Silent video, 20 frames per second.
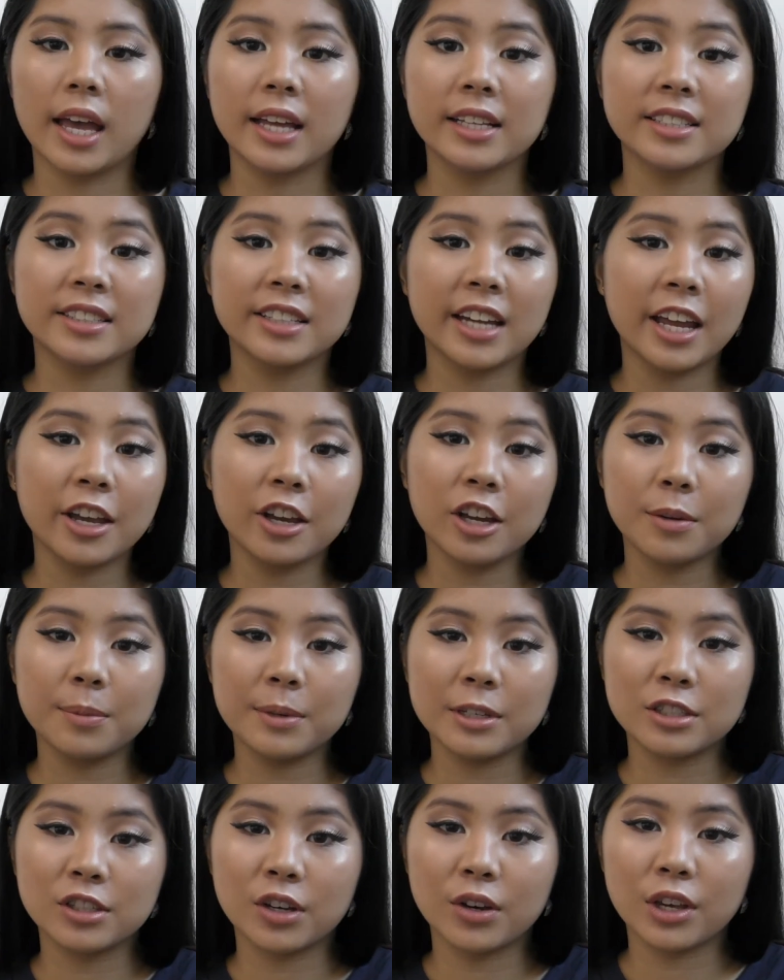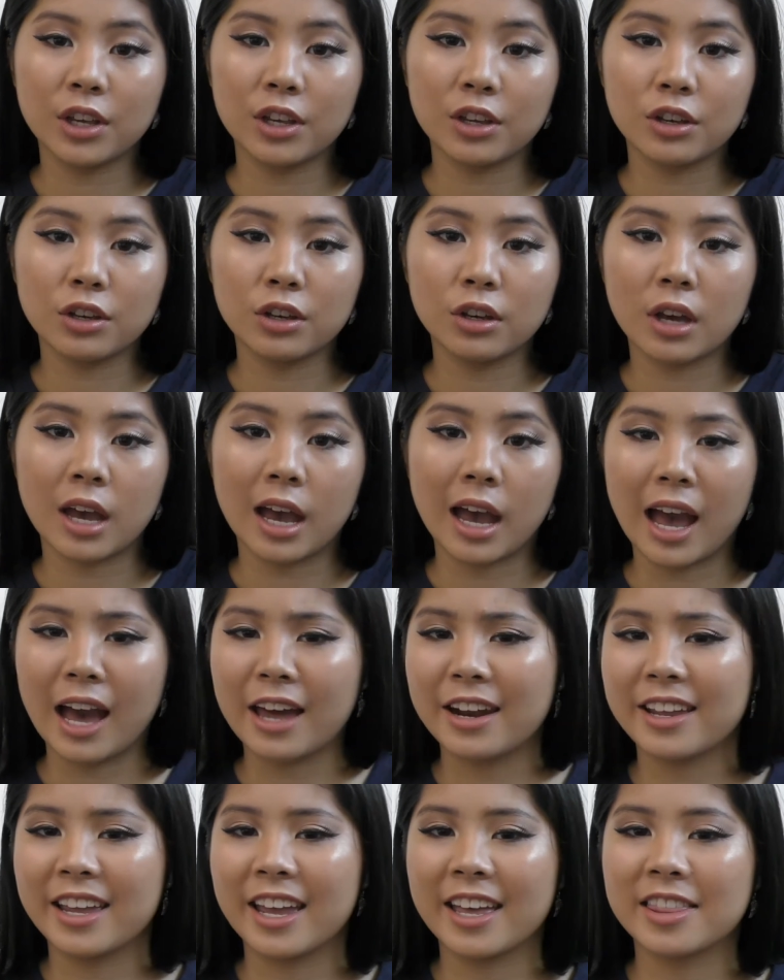And today I'm going to be showing you
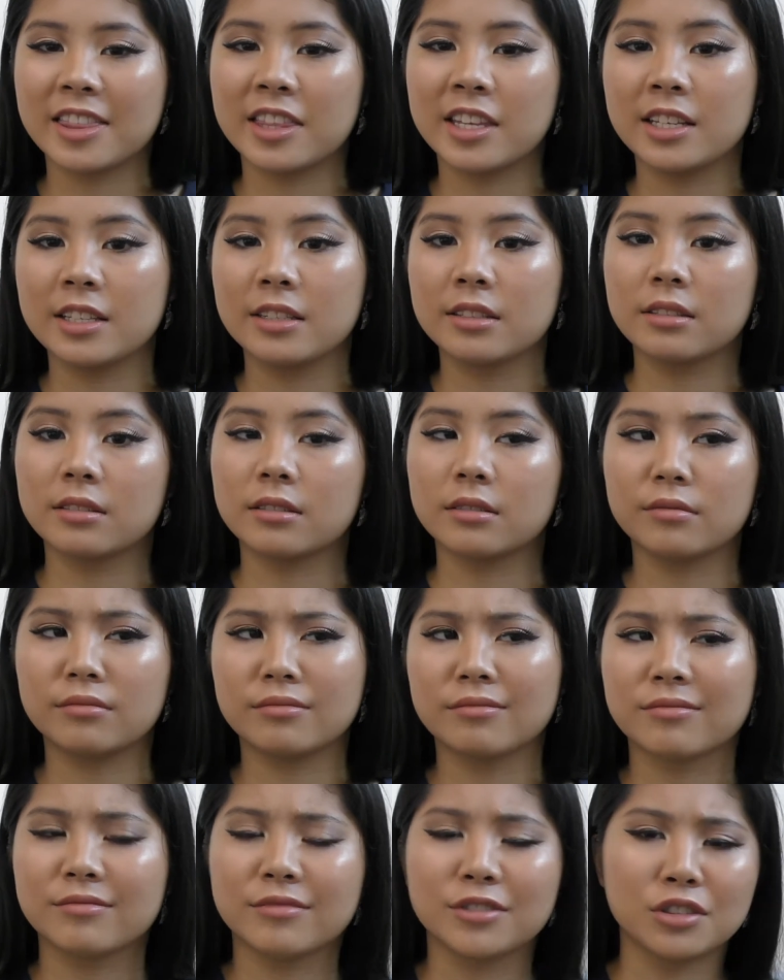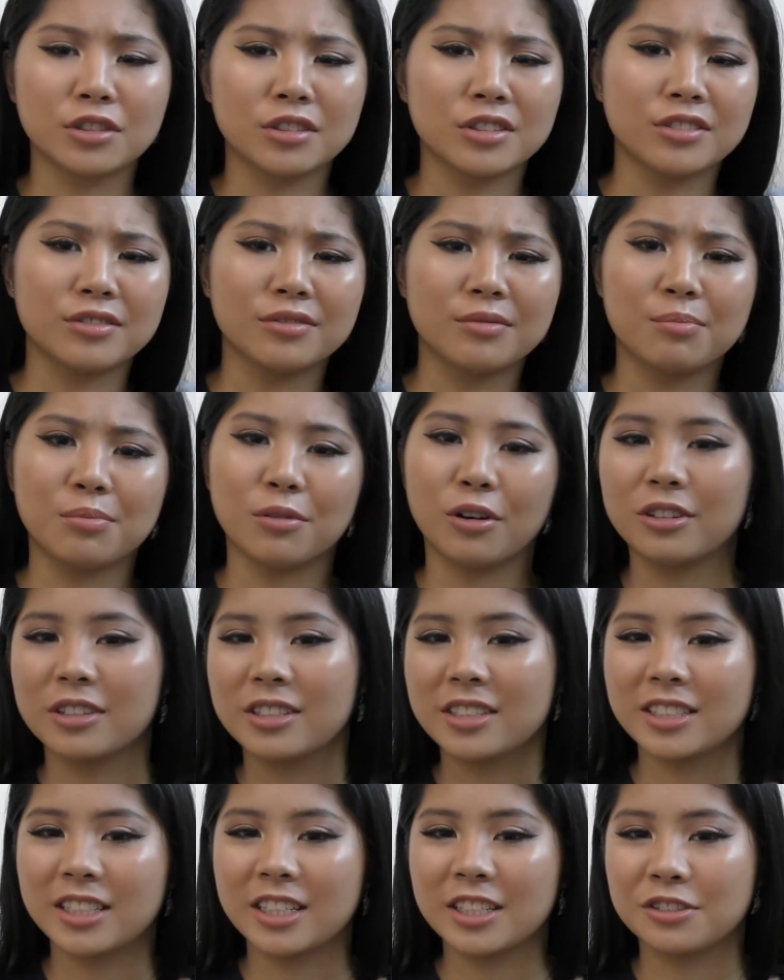how to get this sort of
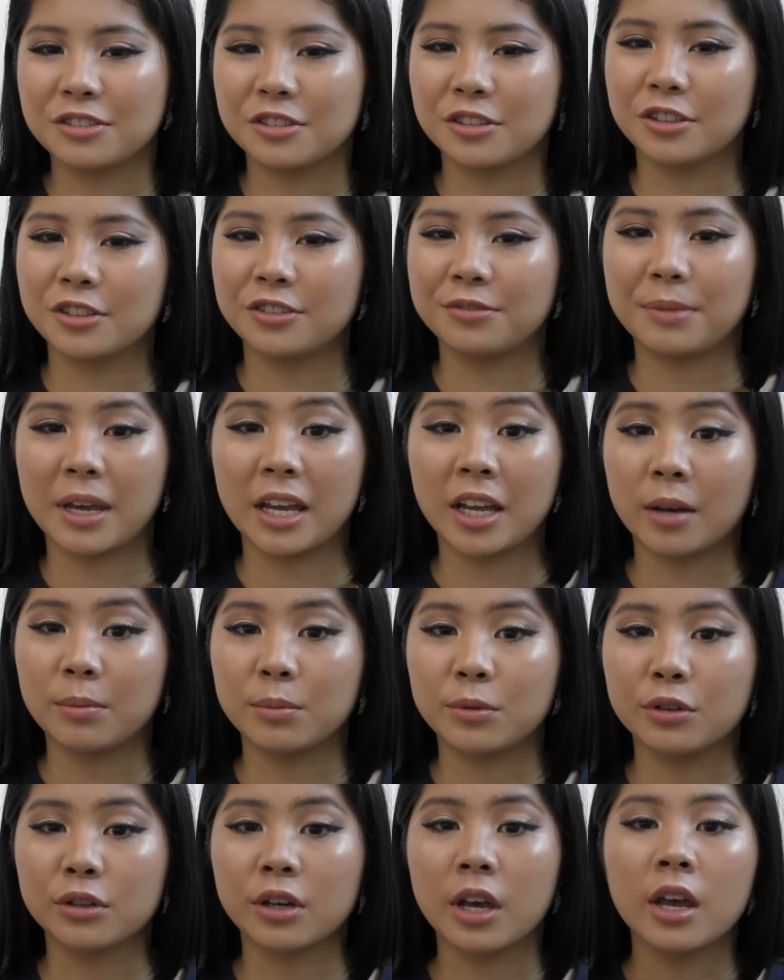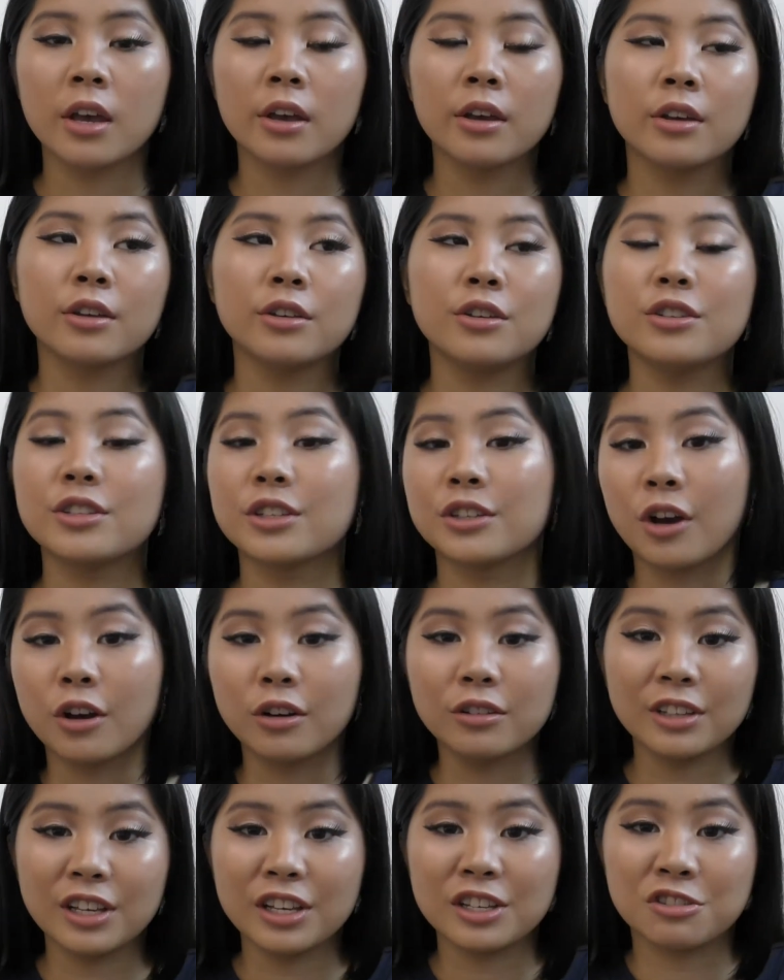bronzy sort of makeup look using
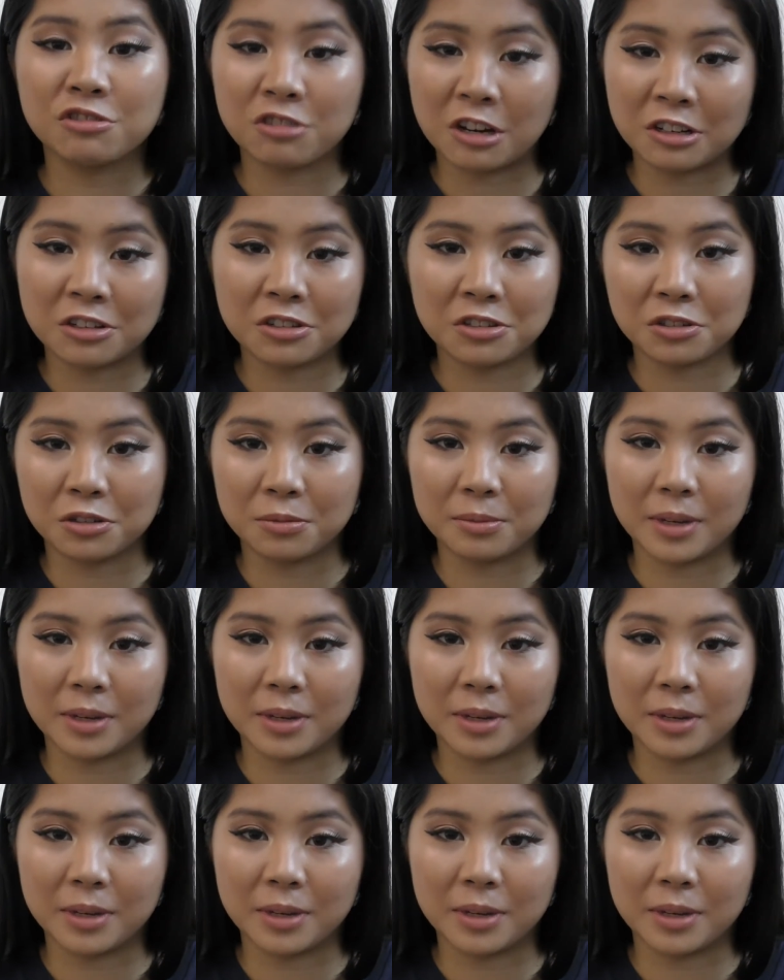only drugstore